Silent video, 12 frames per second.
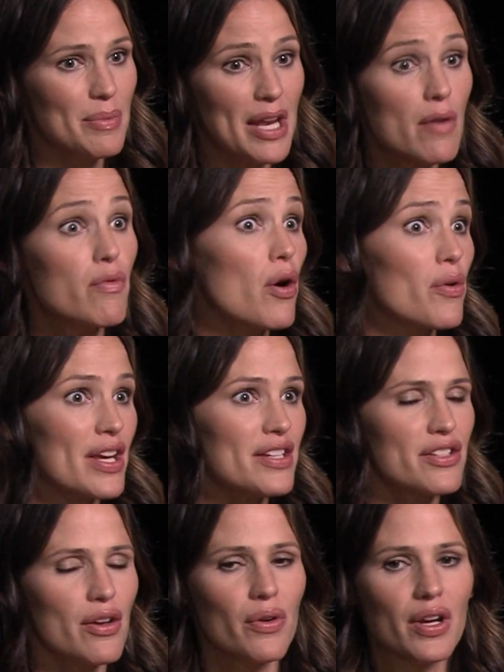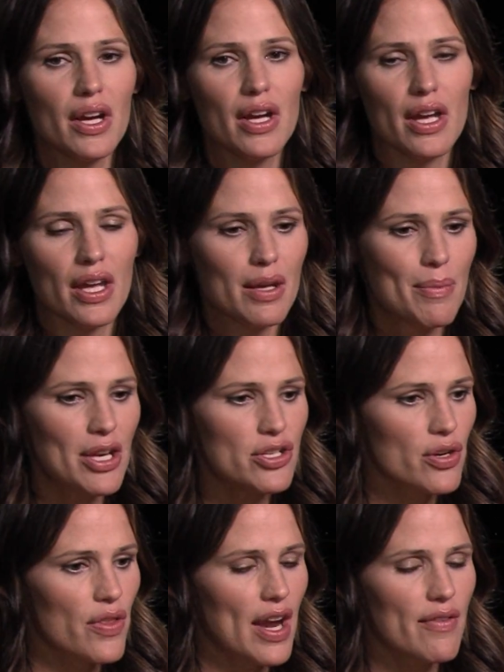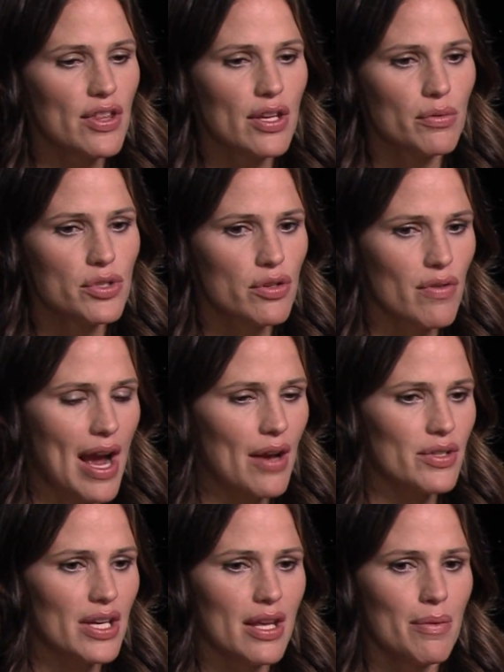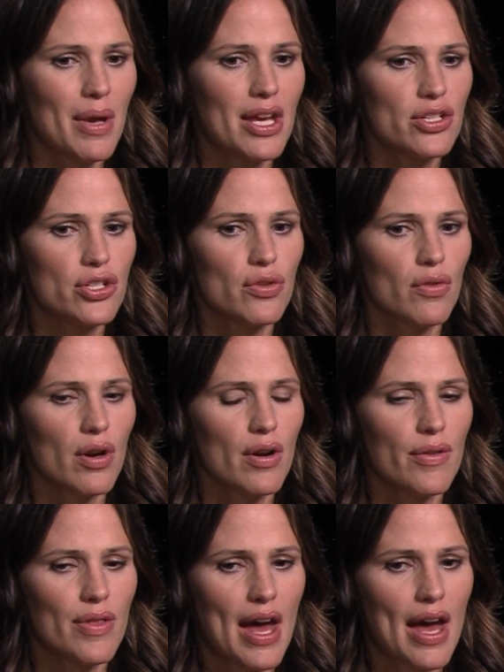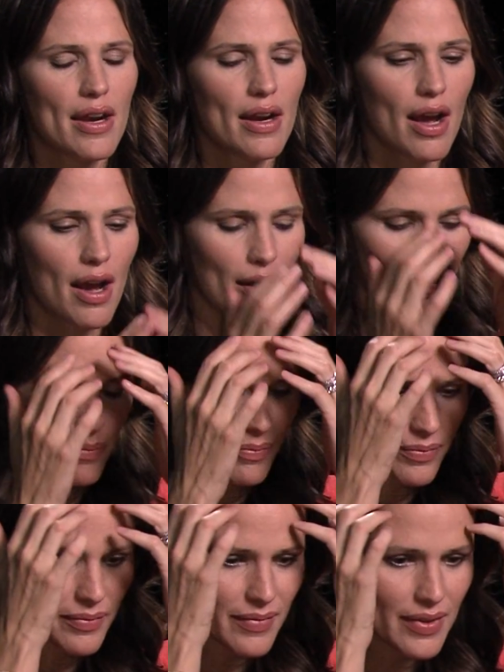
I mean, yeah. he wrote it, so yeah. he made sure that everything was grounded. He made sure that um,